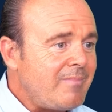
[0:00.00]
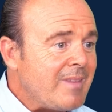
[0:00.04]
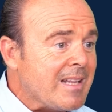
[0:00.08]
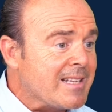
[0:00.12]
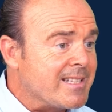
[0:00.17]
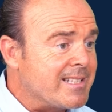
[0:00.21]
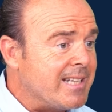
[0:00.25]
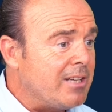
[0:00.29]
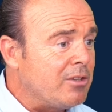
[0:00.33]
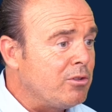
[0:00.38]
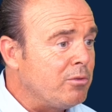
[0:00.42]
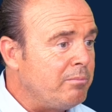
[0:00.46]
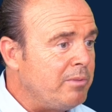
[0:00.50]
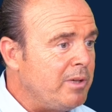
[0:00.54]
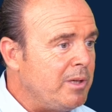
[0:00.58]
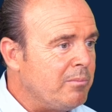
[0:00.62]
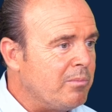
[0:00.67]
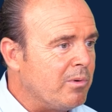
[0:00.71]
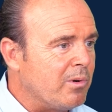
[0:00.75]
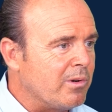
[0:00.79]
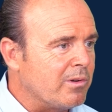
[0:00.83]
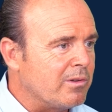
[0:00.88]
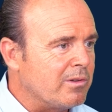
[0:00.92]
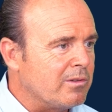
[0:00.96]
say to
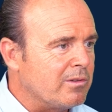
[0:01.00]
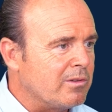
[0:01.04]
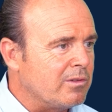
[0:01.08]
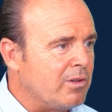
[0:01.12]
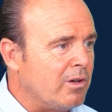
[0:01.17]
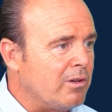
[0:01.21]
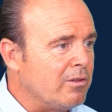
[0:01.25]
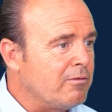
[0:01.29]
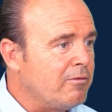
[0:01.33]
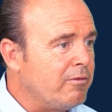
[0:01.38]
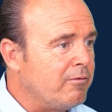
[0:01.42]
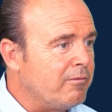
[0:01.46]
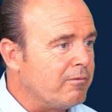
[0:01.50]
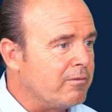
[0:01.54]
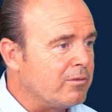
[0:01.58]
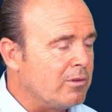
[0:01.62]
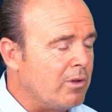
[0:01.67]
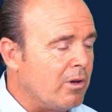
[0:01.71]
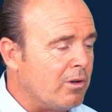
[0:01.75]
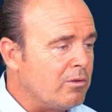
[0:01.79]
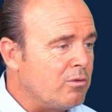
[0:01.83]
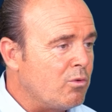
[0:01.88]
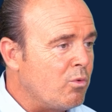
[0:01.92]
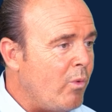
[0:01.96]
people,
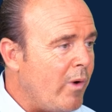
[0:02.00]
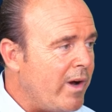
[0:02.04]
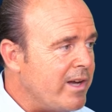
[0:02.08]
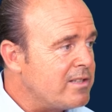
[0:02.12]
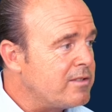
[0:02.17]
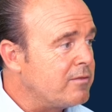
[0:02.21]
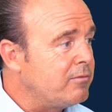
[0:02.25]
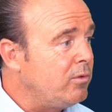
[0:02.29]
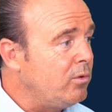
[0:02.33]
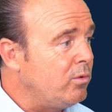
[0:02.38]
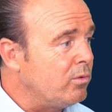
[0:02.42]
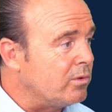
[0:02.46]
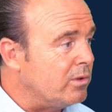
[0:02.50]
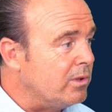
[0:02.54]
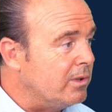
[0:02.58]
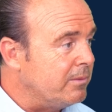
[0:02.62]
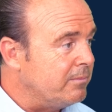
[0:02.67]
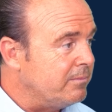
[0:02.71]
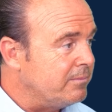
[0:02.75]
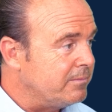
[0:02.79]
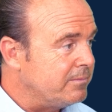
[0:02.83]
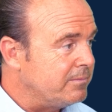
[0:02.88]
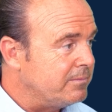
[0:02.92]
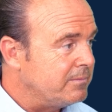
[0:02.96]
don't waste food,
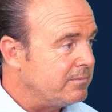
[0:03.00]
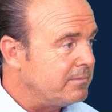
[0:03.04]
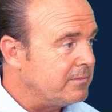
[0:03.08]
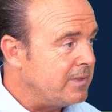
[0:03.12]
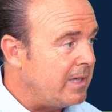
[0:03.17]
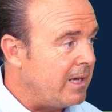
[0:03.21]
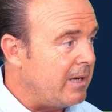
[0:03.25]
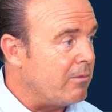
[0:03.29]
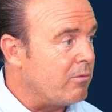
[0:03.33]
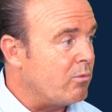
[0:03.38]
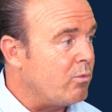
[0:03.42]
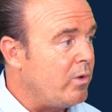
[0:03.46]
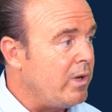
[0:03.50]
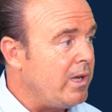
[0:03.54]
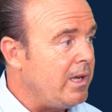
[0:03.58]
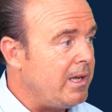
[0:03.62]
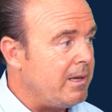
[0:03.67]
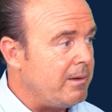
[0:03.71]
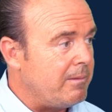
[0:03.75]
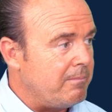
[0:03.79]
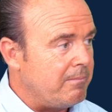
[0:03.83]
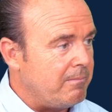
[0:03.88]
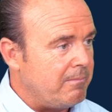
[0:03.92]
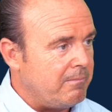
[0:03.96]
and
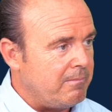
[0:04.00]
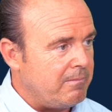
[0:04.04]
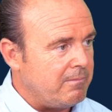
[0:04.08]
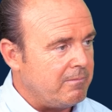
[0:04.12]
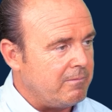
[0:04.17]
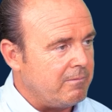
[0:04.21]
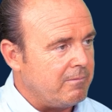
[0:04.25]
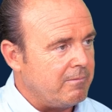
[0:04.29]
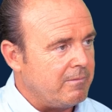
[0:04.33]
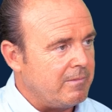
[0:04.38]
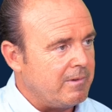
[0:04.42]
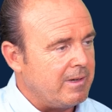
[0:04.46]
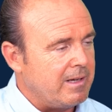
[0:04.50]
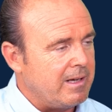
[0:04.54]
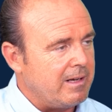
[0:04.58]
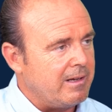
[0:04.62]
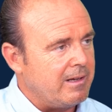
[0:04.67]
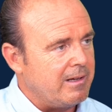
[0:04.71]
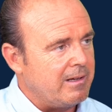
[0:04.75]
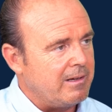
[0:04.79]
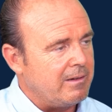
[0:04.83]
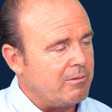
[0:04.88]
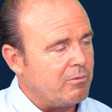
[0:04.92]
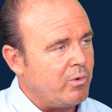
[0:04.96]
we
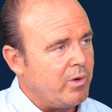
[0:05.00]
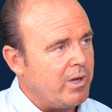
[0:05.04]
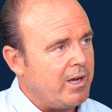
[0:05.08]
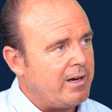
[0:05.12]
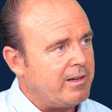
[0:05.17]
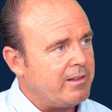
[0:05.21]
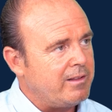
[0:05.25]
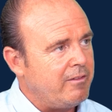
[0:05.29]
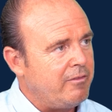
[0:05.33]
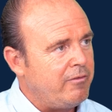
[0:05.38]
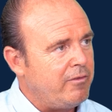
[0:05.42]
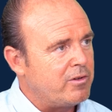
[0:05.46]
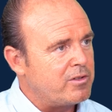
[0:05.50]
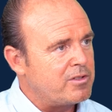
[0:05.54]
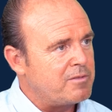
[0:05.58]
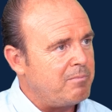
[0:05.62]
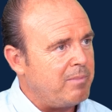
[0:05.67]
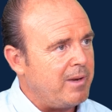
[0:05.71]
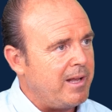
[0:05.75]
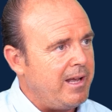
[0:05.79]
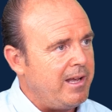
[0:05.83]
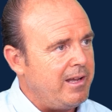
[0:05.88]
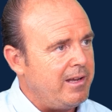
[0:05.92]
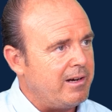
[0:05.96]
are the first
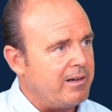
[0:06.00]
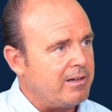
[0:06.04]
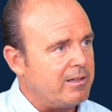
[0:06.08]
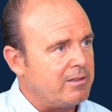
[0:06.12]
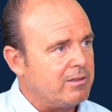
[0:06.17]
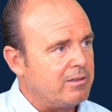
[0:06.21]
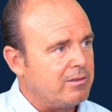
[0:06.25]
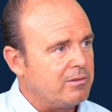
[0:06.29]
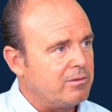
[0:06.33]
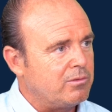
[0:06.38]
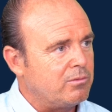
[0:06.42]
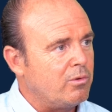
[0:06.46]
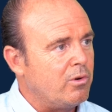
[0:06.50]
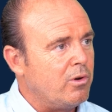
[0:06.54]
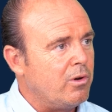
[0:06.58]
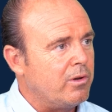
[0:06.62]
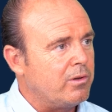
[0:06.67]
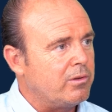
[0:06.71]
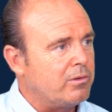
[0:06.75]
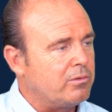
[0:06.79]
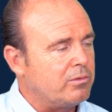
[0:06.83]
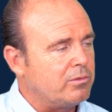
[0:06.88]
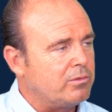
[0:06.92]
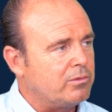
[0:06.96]
player
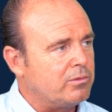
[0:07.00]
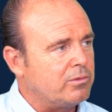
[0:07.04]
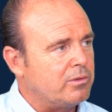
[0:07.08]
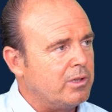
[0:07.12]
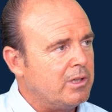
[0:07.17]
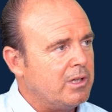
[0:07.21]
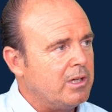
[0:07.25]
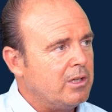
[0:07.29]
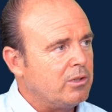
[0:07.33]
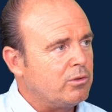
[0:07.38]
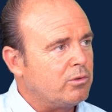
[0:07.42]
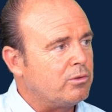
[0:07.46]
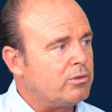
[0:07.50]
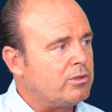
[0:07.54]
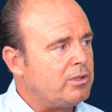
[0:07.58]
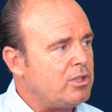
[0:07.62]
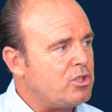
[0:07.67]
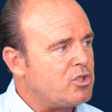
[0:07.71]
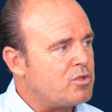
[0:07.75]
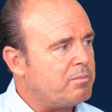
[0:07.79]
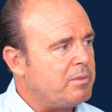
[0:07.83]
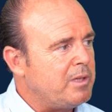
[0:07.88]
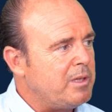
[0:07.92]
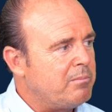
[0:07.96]
to
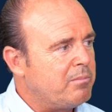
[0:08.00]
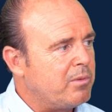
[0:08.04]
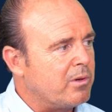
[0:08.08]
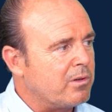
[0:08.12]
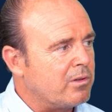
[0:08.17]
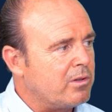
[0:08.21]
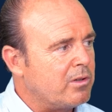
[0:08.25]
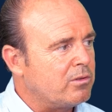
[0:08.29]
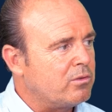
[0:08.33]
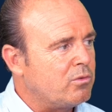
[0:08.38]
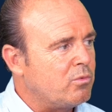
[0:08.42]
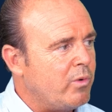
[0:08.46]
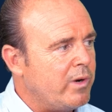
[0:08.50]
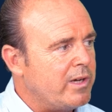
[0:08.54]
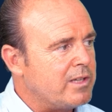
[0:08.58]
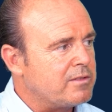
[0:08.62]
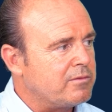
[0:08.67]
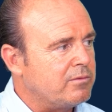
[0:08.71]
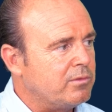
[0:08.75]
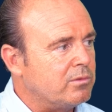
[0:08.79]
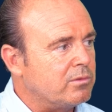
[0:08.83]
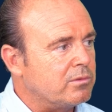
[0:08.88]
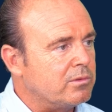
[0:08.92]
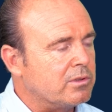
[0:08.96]
teach people not to
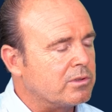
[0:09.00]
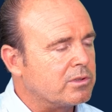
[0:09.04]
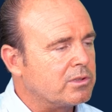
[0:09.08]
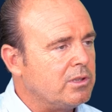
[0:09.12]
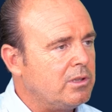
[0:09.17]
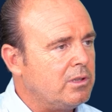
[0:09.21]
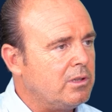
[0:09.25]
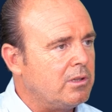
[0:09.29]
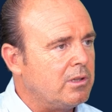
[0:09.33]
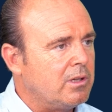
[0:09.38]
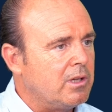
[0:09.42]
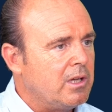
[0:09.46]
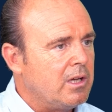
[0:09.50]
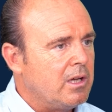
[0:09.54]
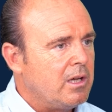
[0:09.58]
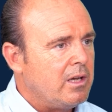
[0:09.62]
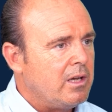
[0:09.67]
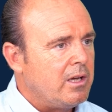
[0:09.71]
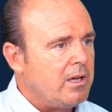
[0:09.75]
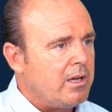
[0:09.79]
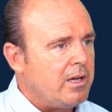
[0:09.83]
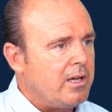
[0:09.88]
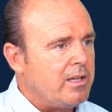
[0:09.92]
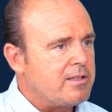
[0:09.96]
waste food. So
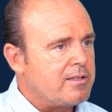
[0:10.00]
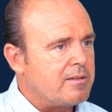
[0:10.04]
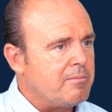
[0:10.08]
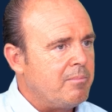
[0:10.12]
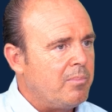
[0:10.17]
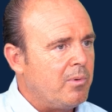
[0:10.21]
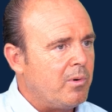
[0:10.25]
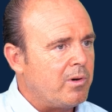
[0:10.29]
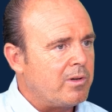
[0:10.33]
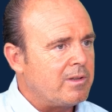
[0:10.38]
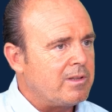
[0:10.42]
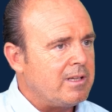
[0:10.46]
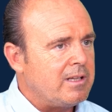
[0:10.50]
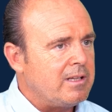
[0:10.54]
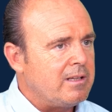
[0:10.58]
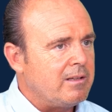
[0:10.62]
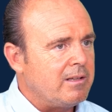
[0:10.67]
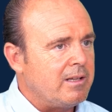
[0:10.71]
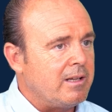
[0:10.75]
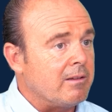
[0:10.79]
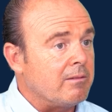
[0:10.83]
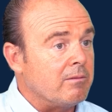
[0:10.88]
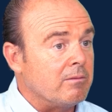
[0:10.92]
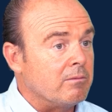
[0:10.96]
it's
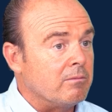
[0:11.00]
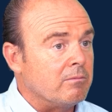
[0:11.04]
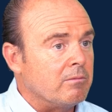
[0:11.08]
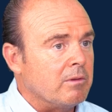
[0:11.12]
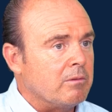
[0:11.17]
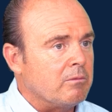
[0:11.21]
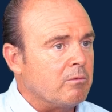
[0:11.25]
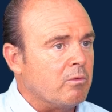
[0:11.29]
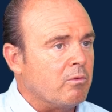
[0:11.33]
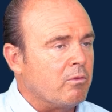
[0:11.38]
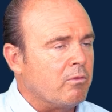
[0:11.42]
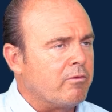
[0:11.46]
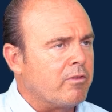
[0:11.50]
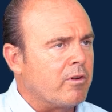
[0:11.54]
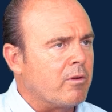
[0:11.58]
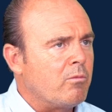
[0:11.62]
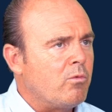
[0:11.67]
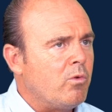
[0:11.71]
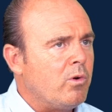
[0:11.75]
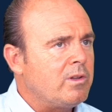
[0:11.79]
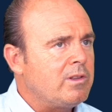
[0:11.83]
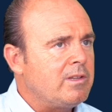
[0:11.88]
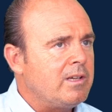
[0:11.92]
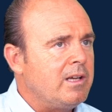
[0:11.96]
important.
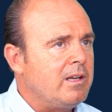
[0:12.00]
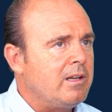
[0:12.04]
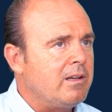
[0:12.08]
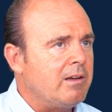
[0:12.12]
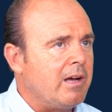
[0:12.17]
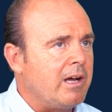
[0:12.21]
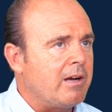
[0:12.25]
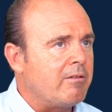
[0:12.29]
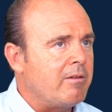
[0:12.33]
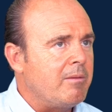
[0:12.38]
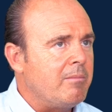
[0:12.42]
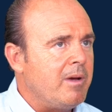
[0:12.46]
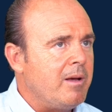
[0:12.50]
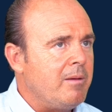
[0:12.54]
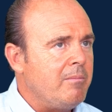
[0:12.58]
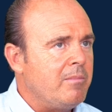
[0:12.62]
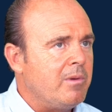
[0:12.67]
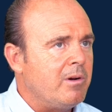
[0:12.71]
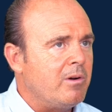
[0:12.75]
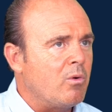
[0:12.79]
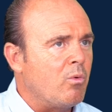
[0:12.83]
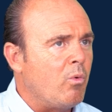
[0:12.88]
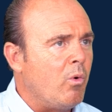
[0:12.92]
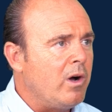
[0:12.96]
From what I
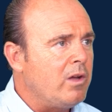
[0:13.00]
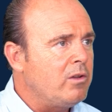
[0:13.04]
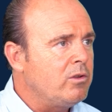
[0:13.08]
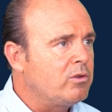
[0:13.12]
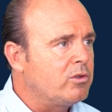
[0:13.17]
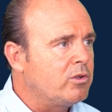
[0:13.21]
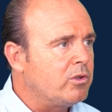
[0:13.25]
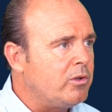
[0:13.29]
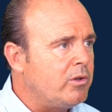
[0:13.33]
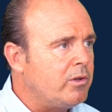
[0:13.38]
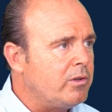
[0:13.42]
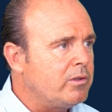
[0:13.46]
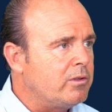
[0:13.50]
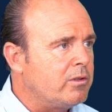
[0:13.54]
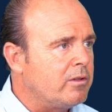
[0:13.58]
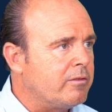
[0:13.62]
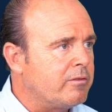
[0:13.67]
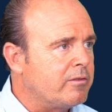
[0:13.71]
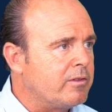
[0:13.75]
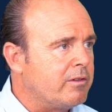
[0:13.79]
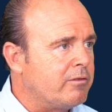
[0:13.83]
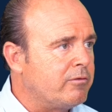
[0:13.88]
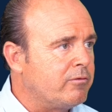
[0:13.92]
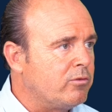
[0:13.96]
remember, 1/3
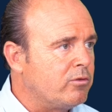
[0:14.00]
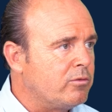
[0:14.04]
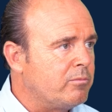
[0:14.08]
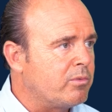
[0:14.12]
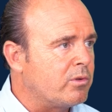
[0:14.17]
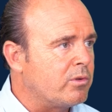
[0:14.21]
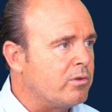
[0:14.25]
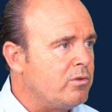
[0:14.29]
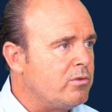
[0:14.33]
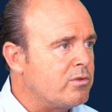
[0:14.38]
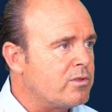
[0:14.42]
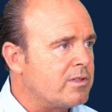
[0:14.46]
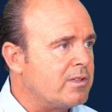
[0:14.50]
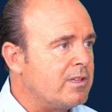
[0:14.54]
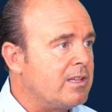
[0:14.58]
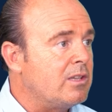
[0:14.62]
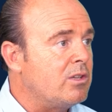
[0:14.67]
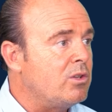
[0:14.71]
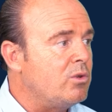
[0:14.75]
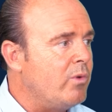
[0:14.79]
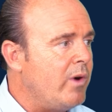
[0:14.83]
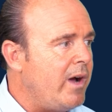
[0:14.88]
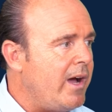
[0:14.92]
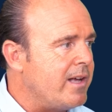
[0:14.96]
of the food produced in
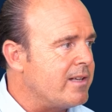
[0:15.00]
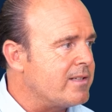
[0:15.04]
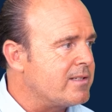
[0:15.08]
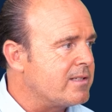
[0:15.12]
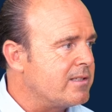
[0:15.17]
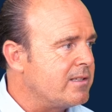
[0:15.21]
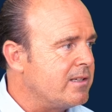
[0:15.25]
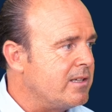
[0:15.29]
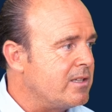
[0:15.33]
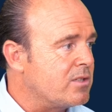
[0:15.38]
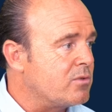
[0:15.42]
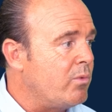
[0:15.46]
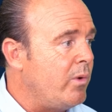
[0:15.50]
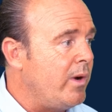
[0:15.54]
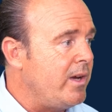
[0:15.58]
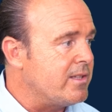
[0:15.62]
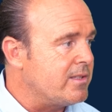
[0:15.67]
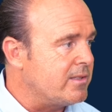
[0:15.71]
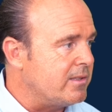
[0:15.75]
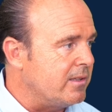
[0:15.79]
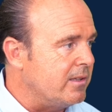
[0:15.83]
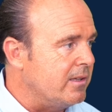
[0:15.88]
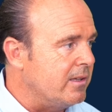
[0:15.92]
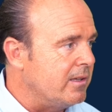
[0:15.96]
the US is
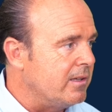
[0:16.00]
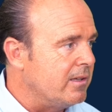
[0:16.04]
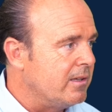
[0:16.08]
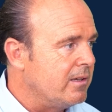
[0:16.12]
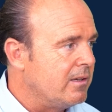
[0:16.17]
wasted.